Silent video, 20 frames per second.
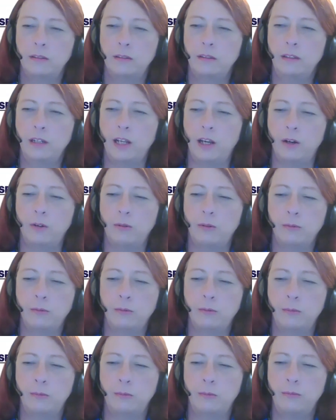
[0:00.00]
you know,
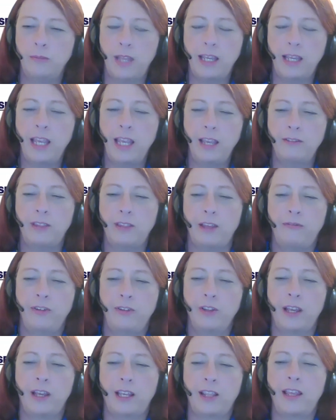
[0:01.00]
they can't, they
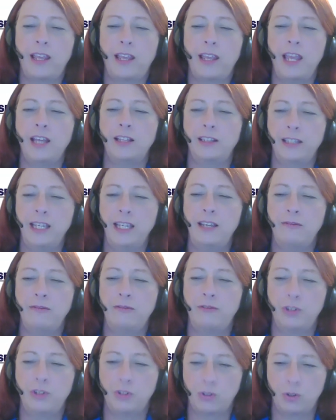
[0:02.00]
feel like they can't
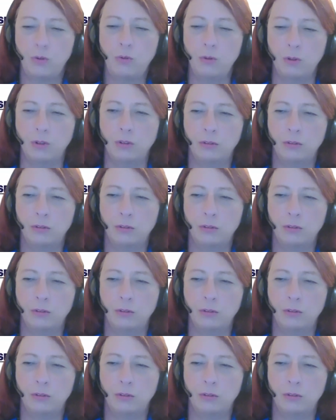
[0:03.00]
leave the school.